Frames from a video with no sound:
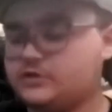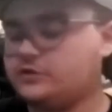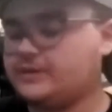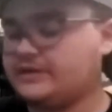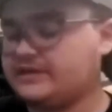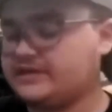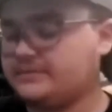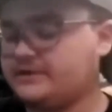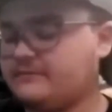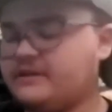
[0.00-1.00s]
do pick these
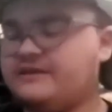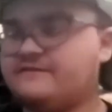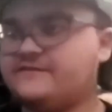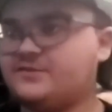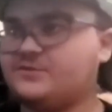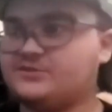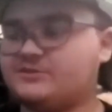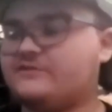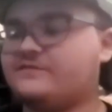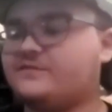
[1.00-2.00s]
up, even if Toy
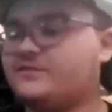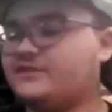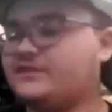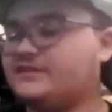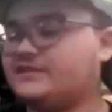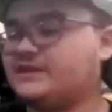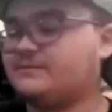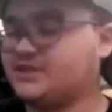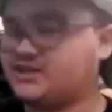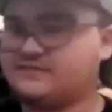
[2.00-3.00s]
Story 4 is
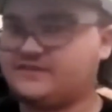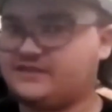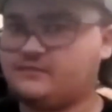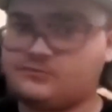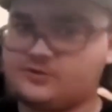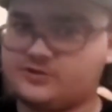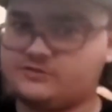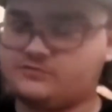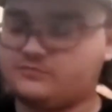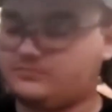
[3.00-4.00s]
objectively the
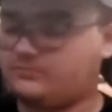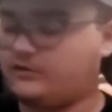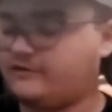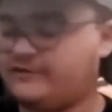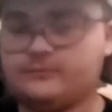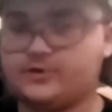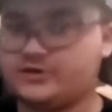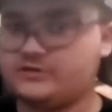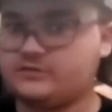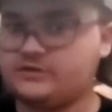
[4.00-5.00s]
worst, one of the
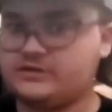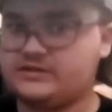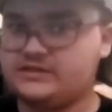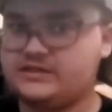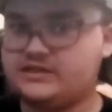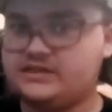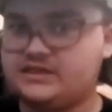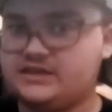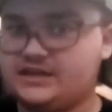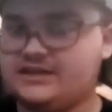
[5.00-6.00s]
worst ones
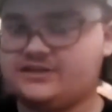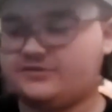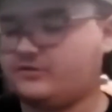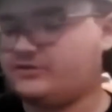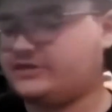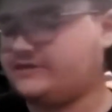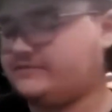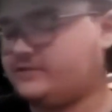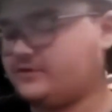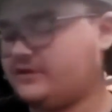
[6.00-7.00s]
in the trilogy,
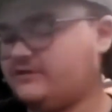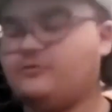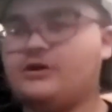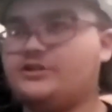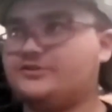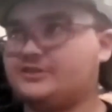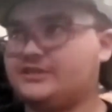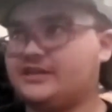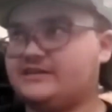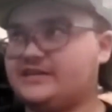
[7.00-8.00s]
or
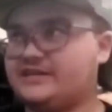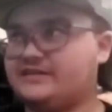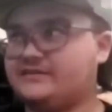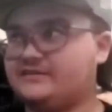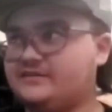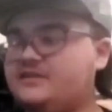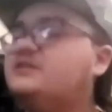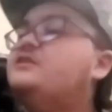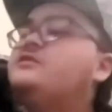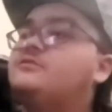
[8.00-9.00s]
quadrilogy now technically.
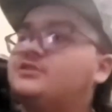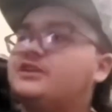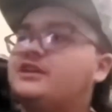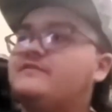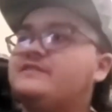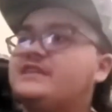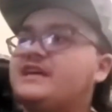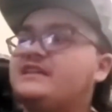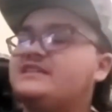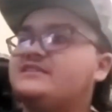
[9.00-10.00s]
Or should I even say
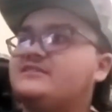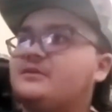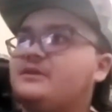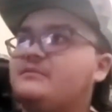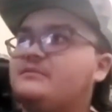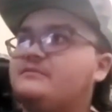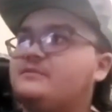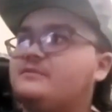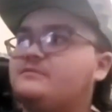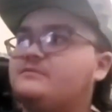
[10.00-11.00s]
that since they're coming out
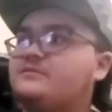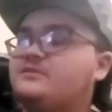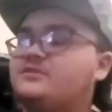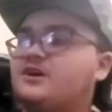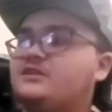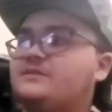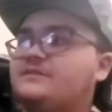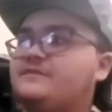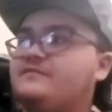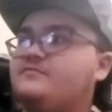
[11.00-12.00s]
with, there's talks of a
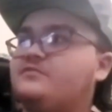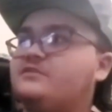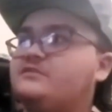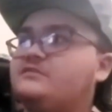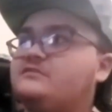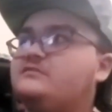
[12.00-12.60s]
fifth one.